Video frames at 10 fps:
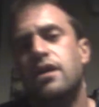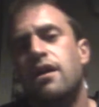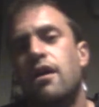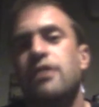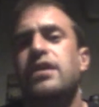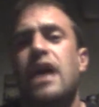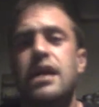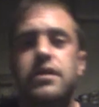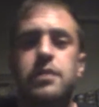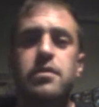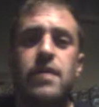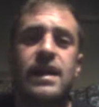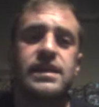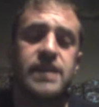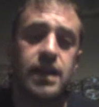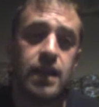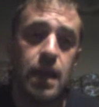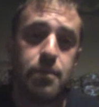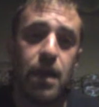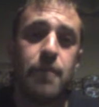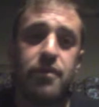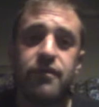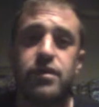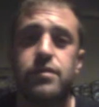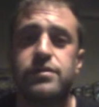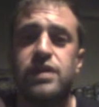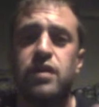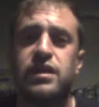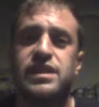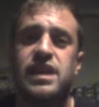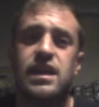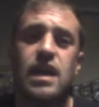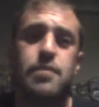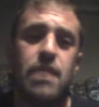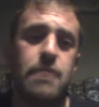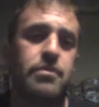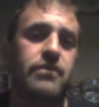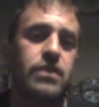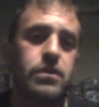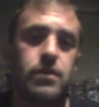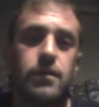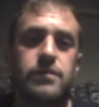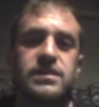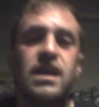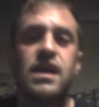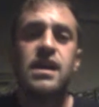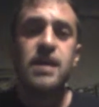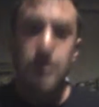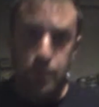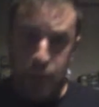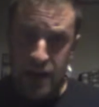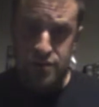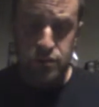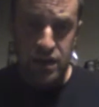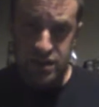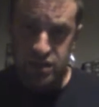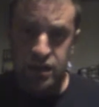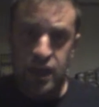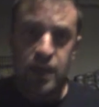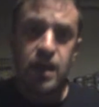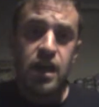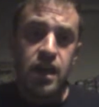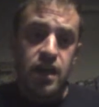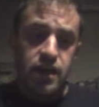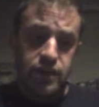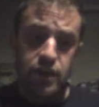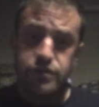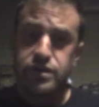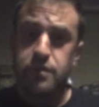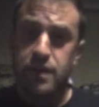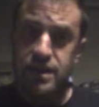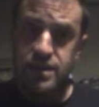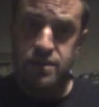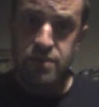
all the NWA TNA pay-per-views, all the TNA pay-per-views, Impact Wrestling. There's some indie